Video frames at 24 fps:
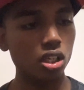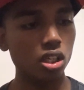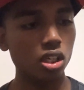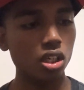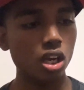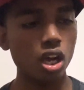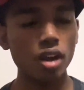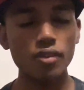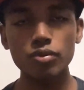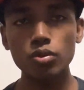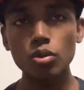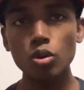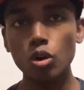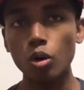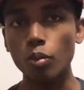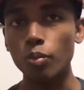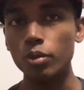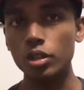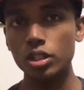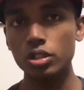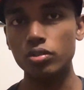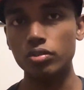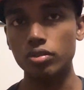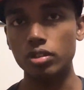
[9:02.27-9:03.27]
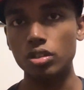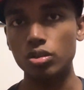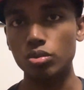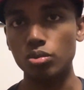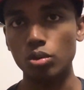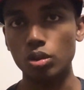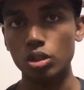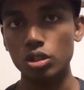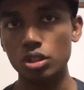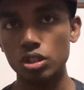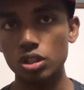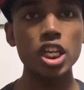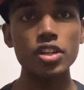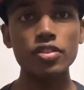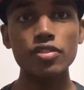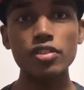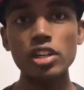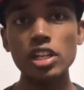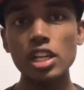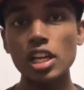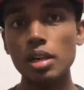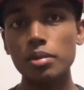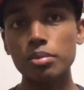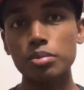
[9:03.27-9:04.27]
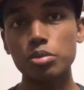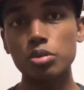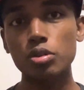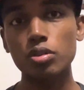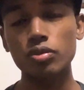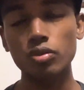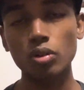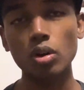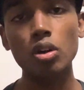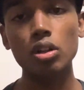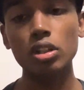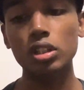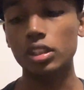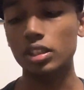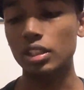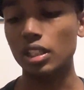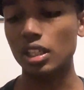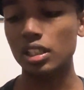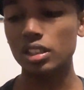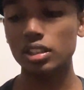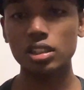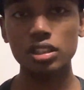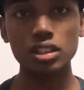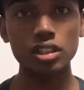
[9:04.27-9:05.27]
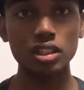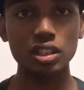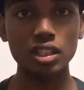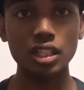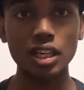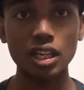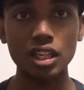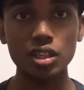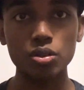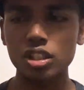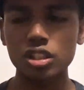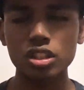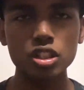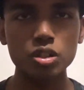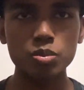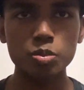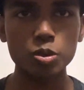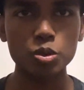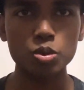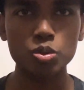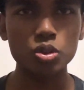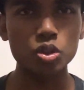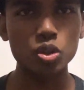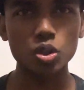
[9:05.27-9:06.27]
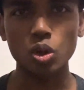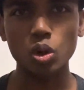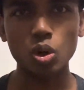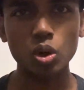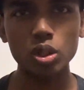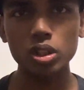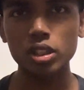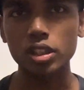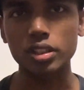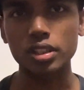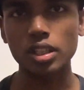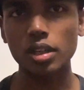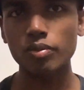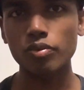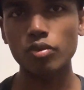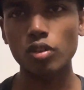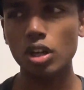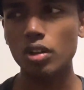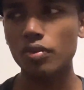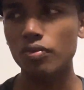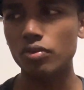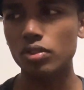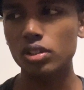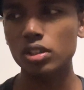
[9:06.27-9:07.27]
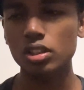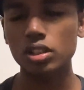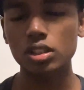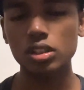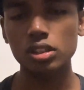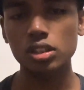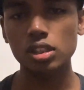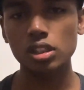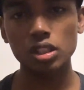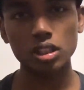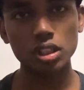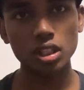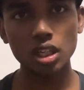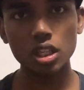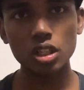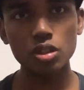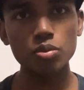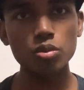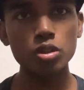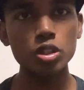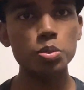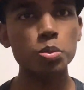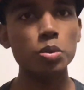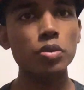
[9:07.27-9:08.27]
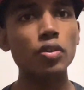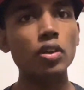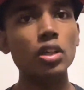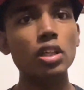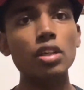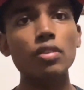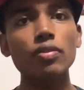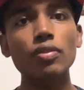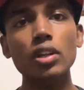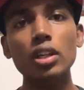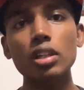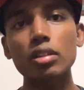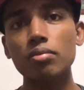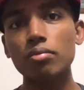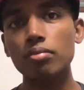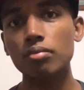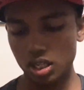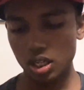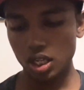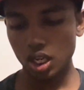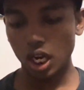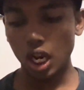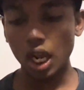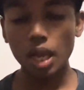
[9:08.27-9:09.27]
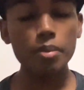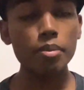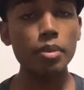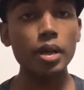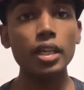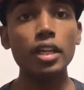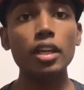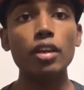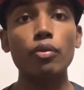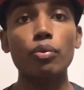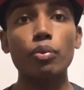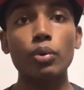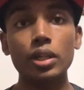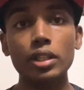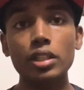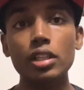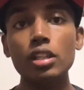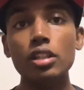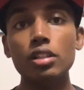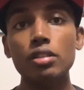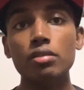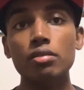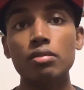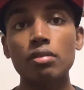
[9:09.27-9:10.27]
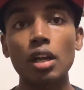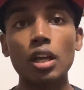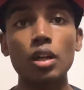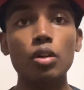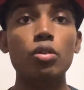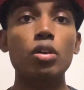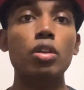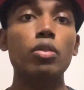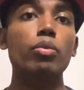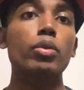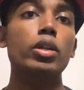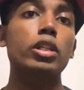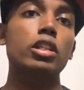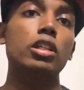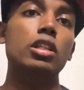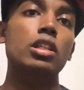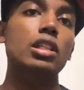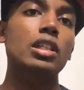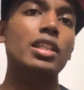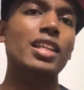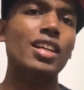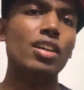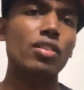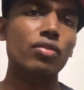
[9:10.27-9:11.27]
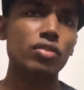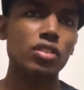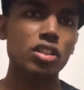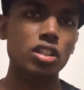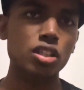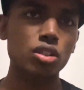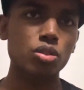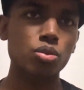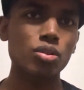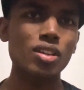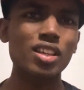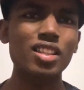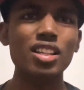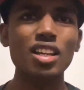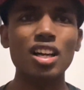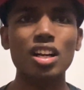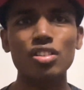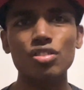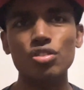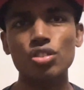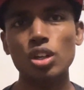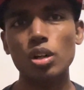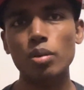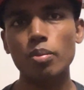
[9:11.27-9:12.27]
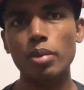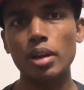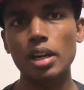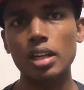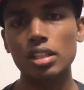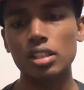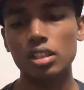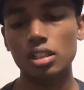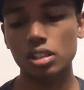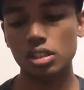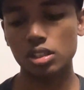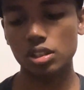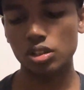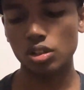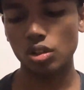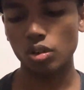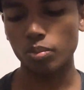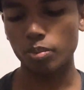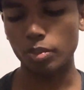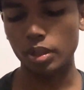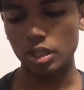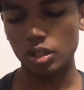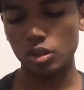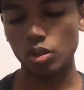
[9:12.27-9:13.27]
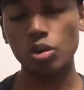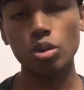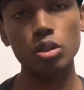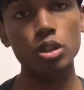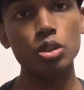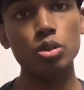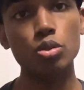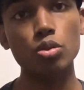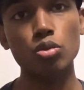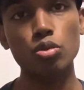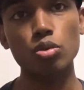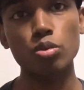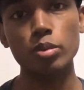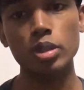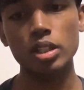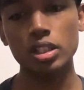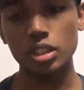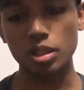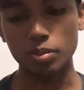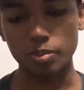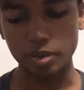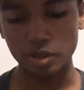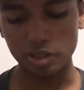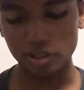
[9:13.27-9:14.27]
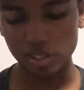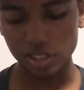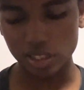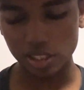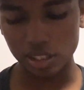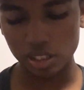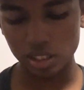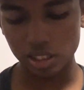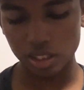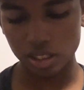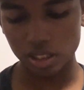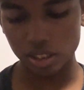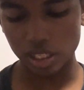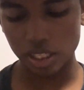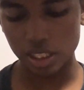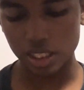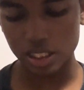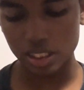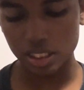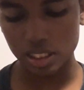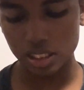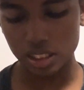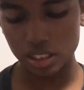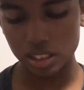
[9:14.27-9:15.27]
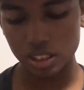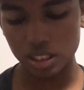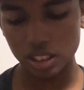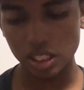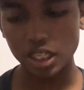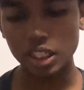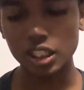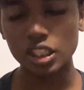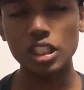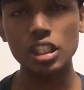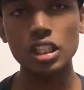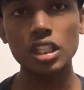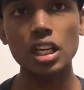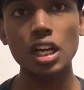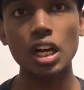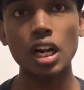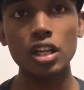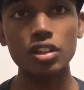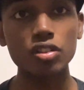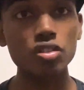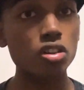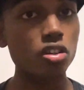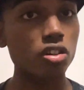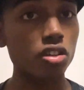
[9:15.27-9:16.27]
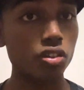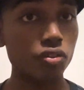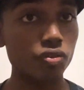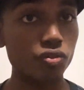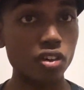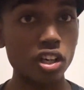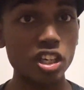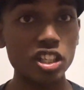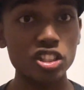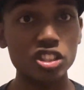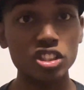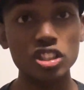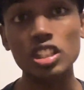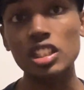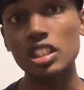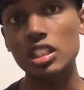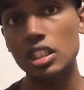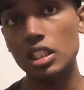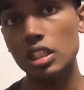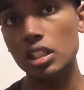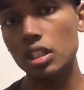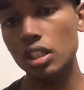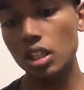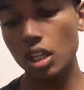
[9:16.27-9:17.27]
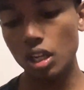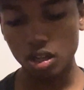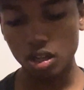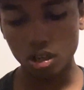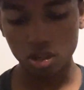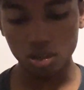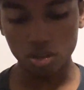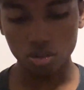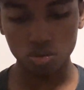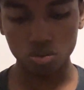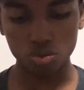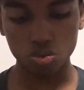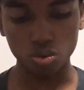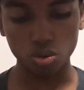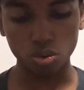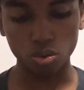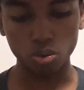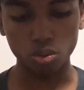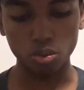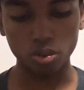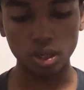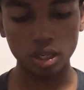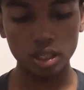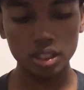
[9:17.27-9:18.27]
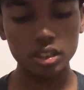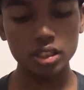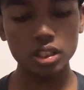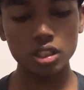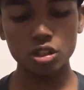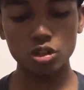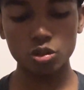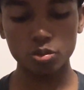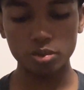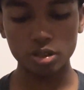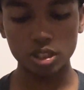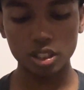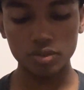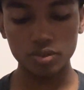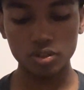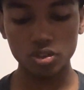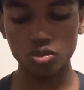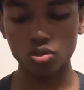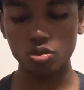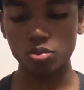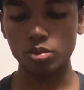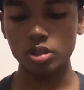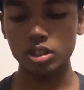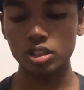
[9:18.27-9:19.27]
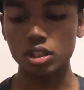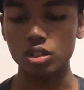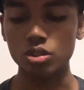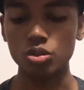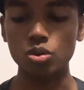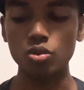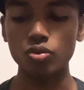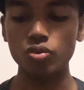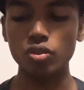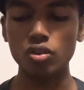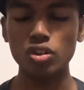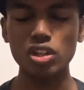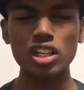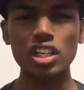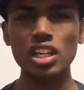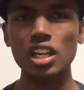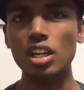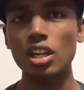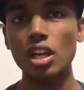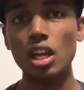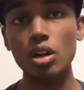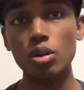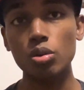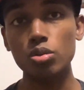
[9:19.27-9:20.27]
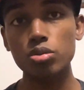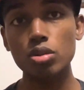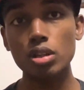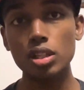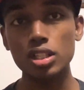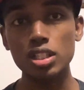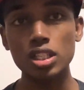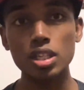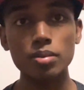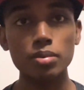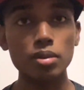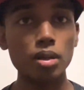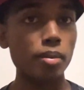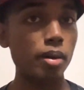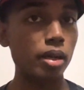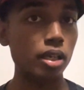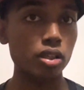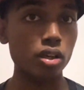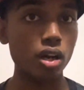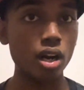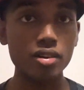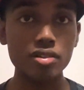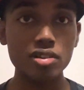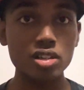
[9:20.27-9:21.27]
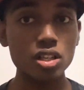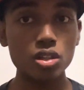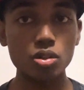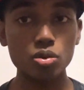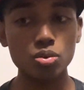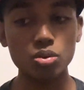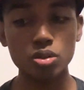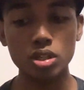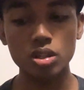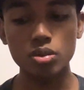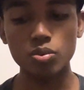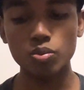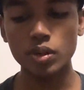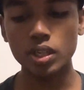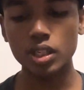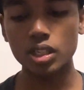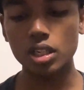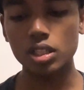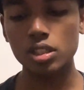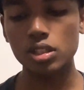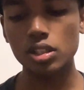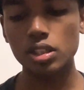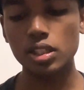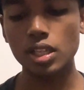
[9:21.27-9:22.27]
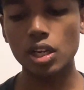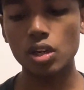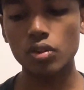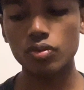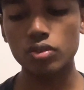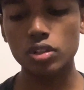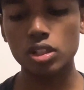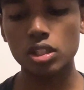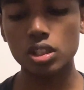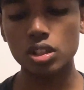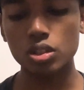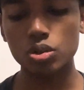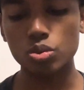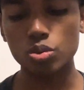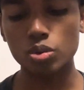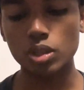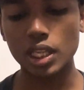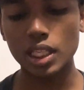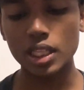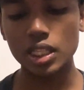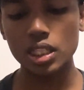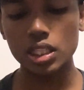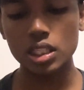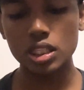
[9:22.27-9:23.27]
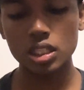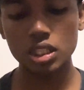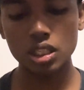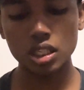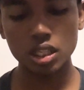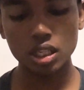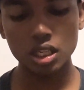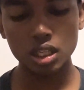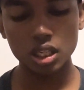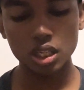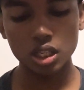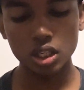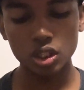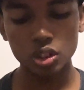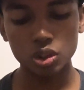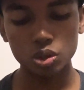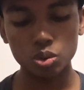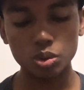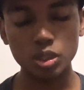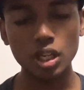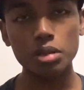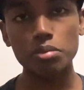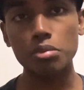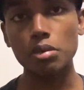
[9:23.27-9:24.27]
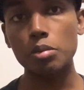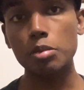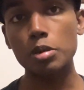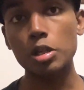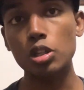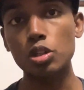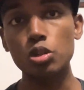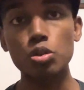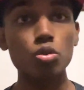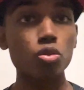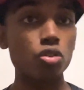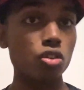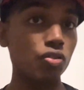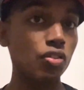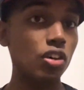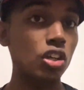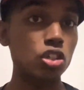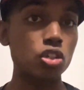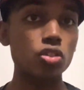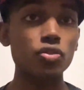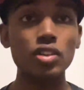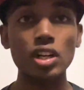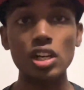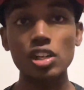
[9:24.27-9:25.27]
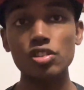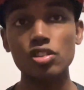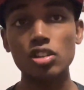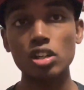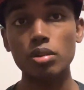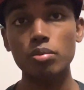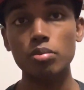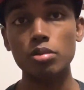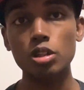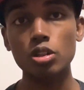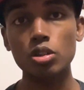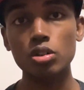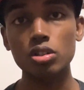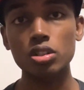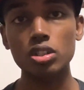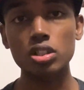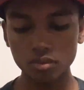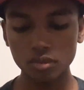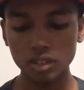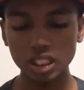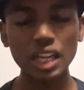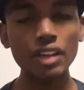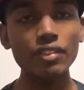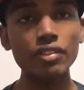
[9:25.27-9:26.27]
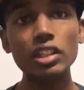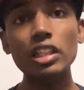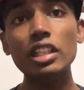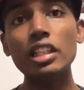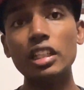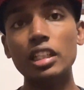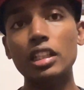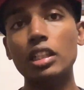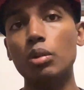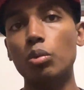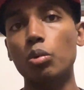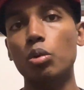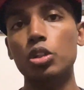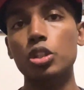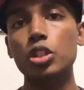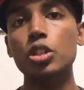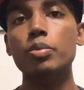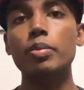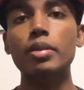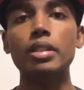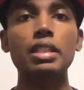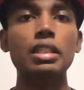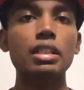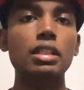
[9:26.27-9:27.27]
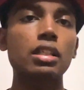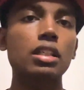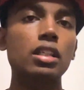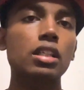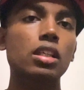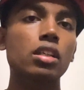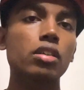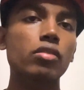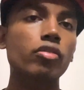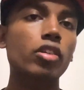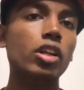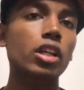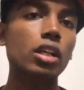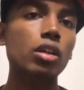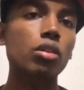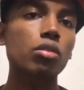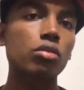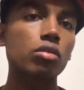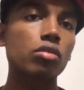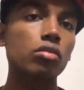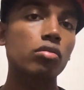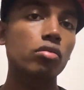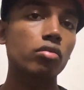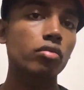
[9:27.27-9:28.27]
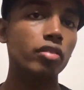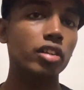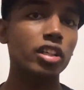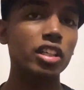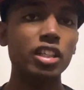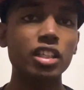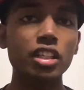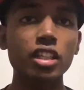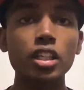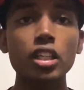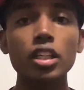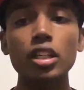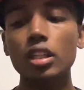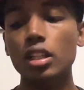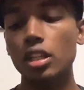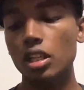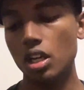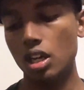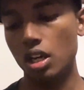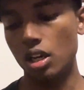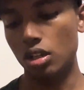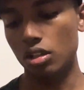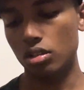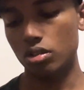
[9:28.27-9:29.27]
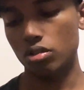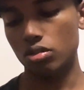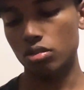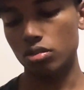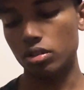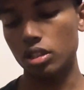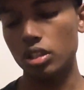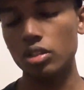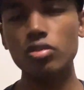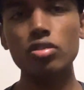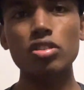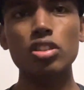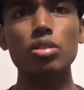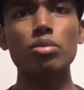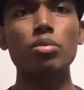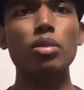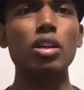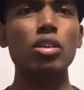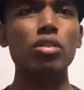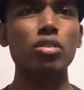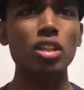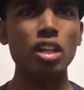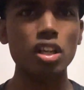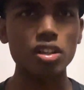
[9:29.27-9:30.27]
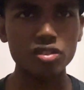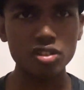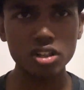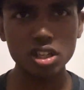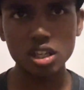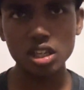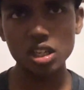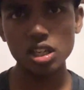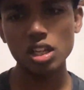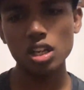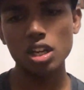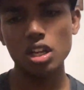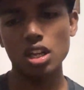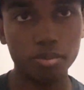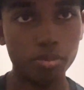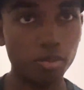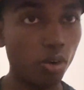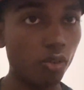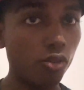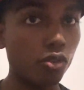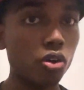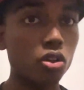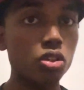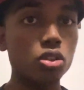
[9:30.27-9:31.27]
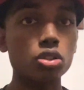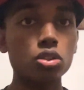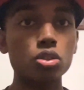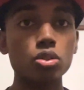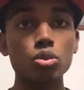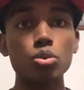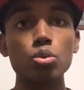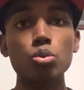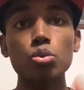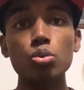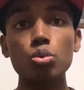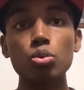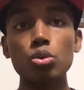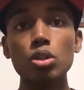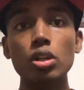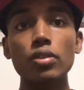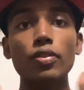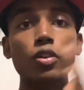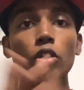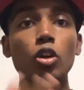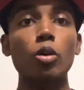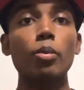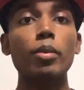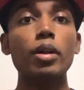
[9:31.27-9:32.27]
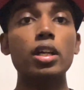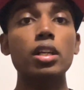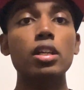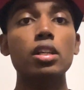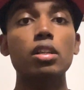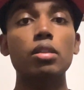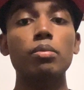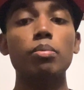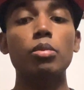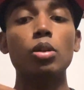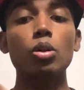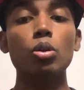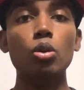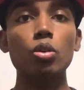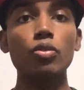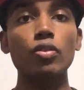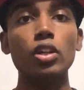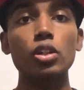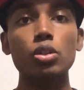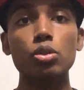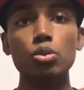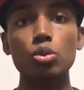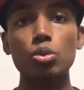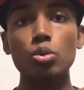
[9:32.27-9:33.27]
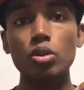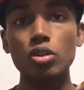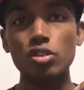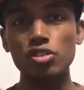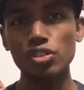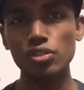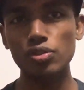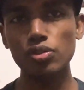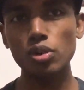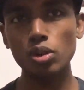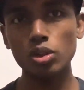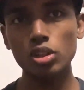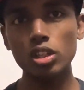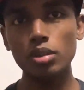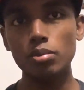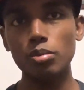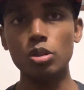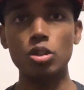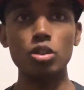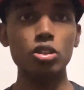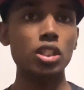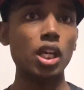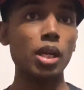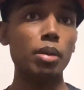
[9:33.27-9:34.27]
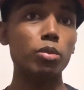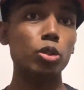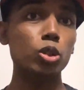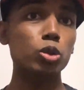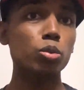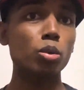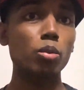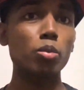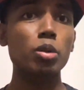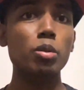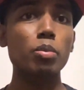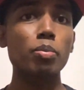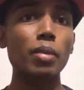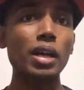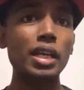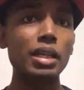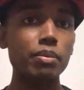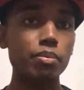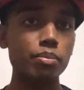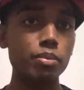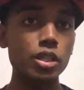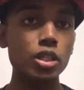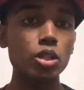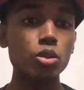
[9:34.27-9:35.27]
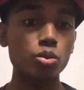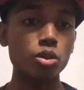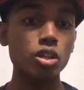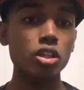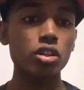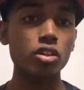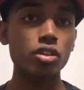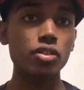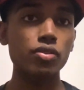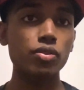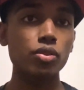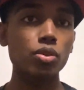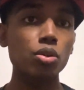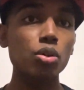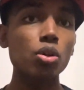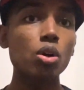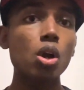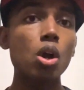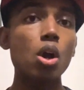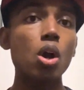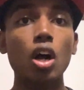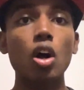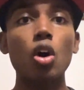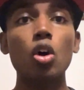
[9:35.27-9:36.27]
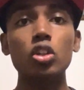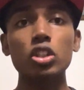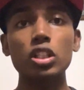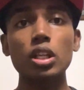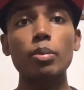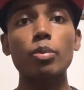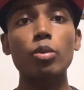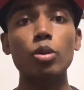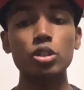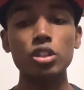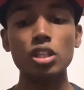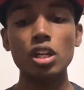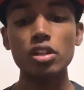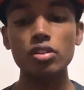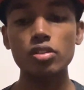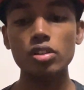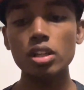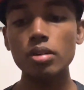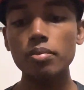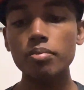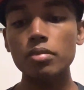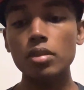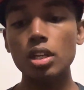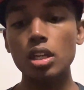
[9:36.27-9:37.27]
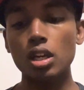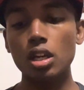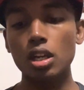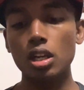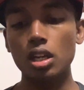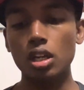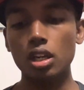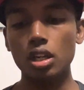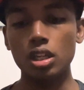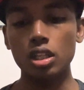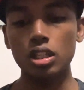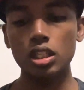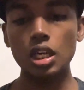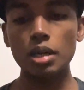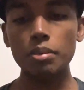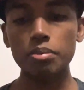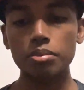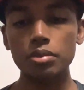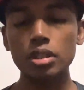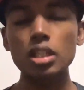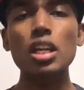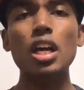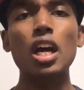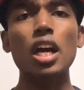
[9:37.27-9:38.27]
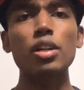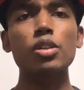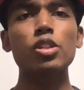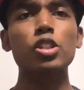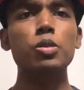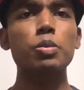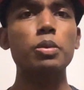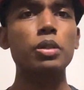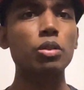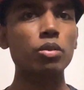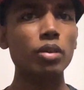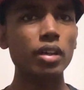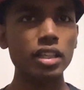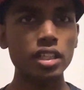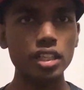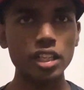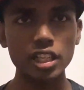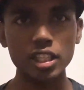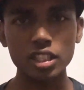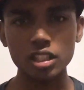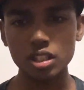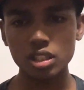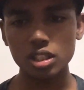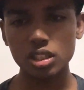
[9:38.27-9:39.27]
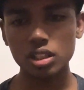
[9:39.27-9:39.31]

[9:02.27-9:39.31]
I have no complaints with this watch. It really helps me with all the tasks that I do. I've just been using it all the time for every single thing, and it works perfectly fine. I might have waited. I could have waited till the end of the year to get the Ultra, but according to rumors, apparently there isn't any Ultra refresh this year. So I decided to believe these rumors and go for it, and also at the same time, I really couldn't wait until the end of the year to get this, to get maybe a new refresh of Ultra, because I really need the watch basically right now. Really need it. So that's the reason why I got the Ultra. Of course, do leave a comment below if I should do a review on it, because I most probably might be doing a review on the Apple Watch Ultra. Yep, I know it's been quite late.